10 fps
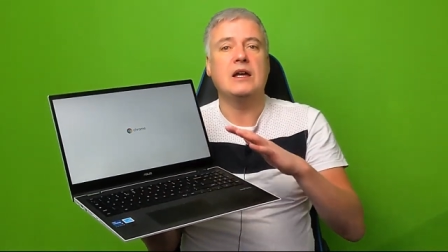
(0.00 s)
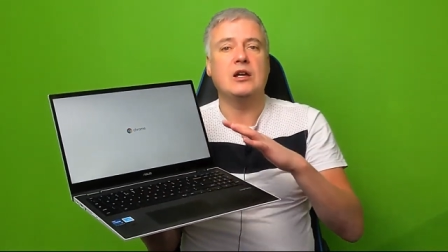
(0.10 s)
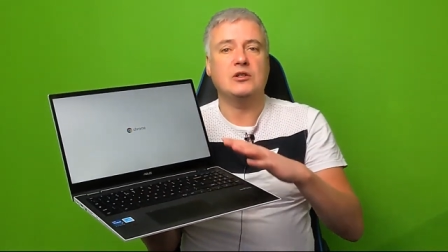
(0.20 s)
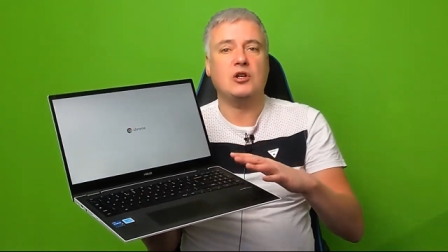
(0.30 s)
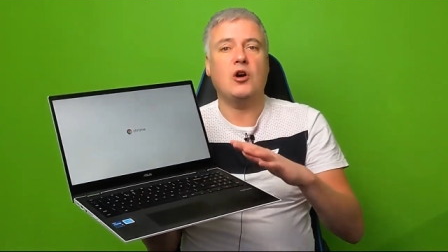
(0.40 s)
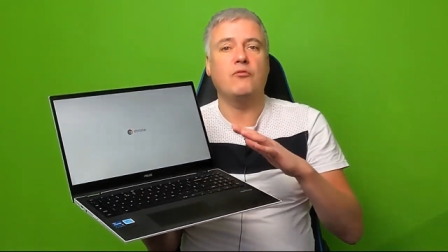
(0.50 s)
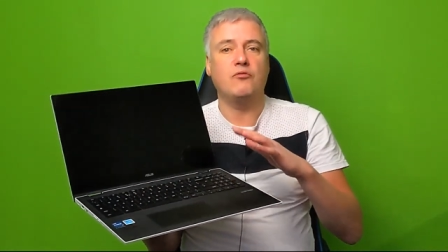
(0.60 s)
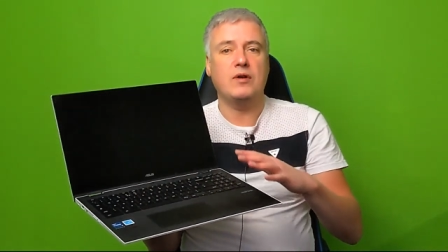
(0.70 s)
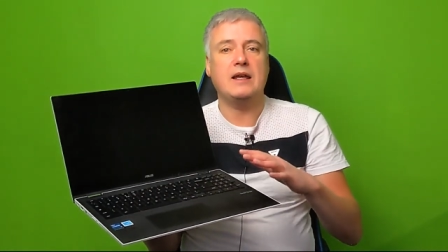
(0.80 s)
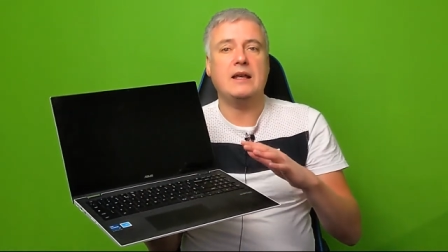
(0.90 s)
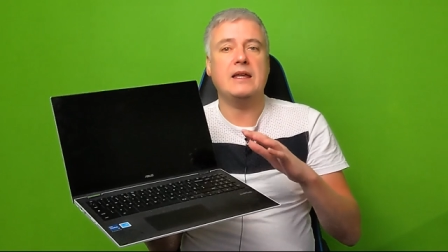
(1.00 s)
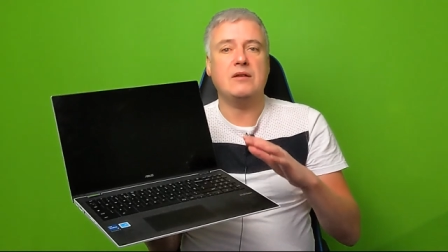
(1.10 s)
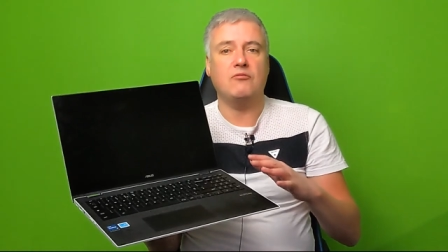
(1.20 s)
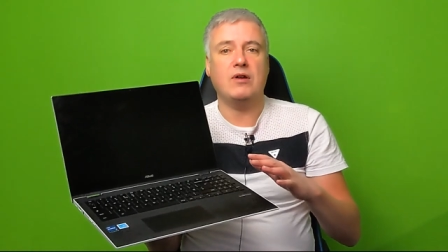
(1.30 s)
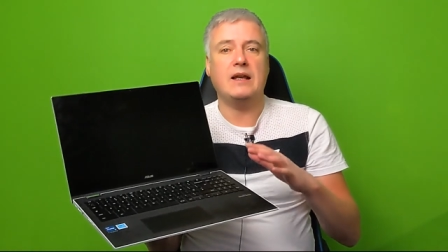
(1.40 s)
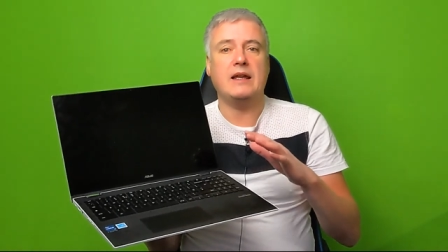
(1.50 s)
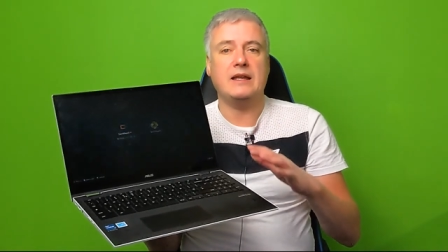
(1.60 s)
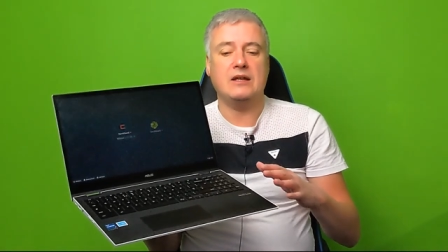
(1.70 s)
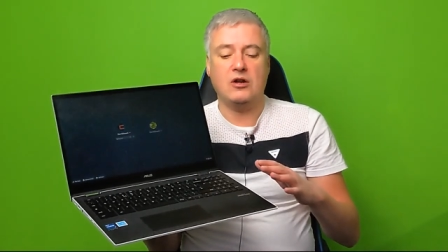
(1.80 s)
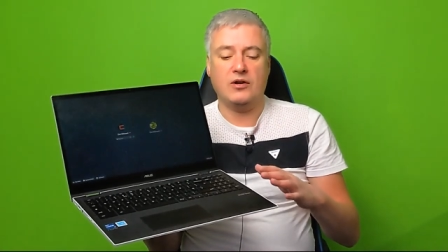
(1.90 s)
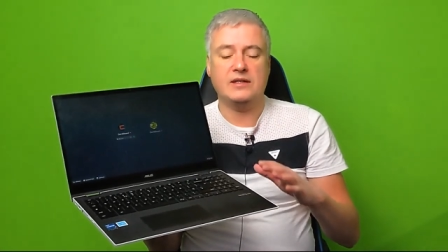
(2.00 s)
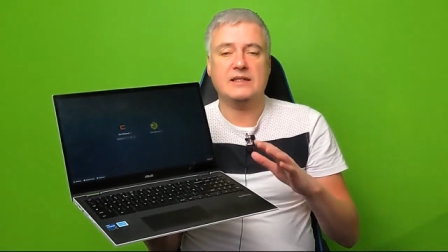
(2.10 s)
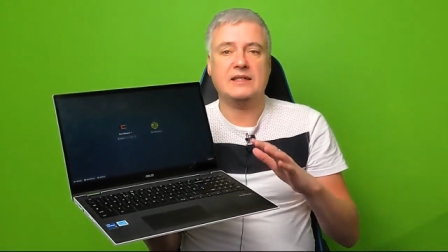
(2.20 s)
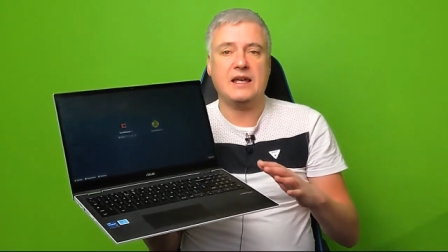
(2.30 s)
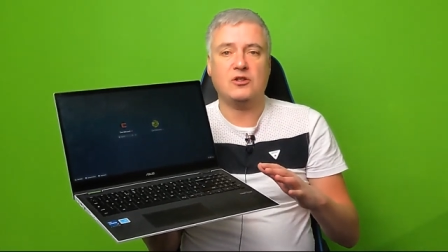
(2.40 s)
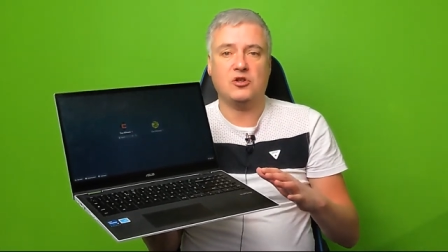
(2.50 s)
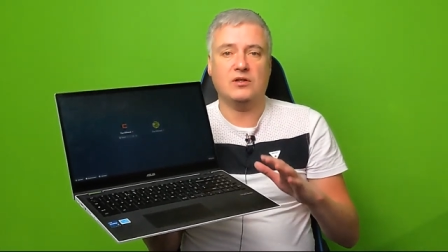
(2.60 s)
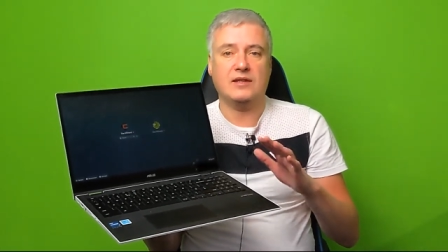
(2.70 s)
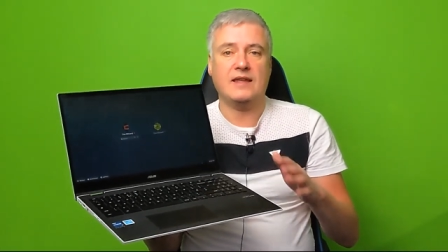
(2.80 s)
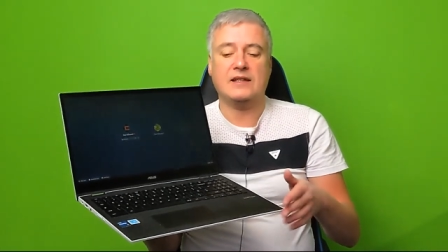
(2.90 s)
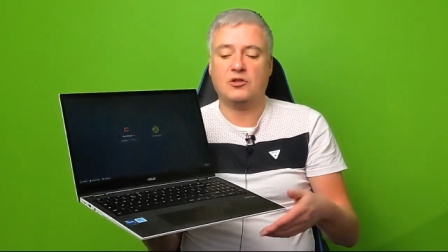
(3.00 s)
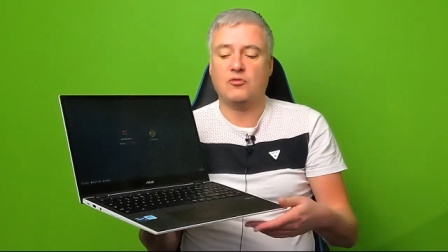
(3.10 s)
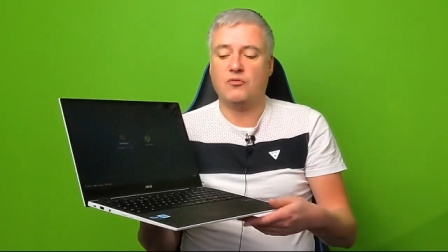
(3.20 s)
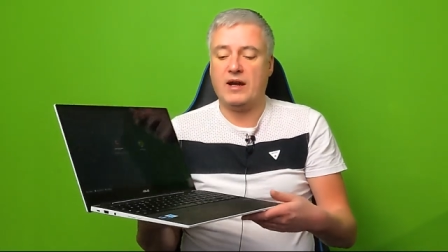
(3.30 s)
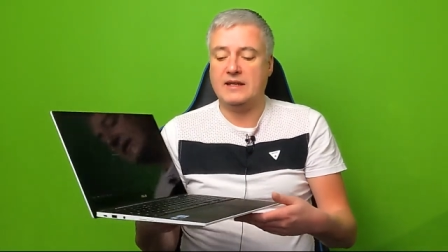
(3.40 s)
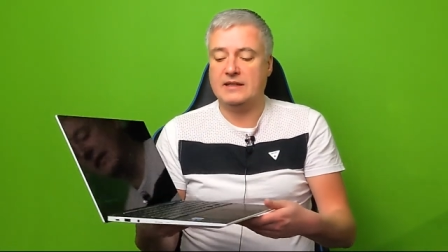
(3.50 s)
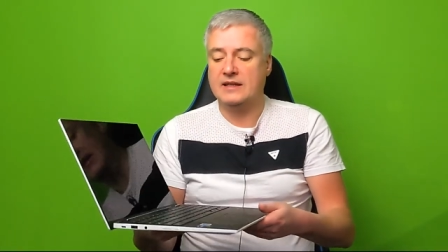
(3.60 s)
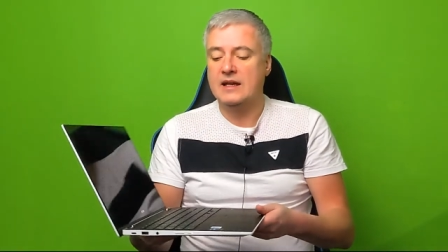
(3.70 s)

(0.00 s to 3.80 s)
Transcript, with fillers: has got a really, really nice texture, so that's great.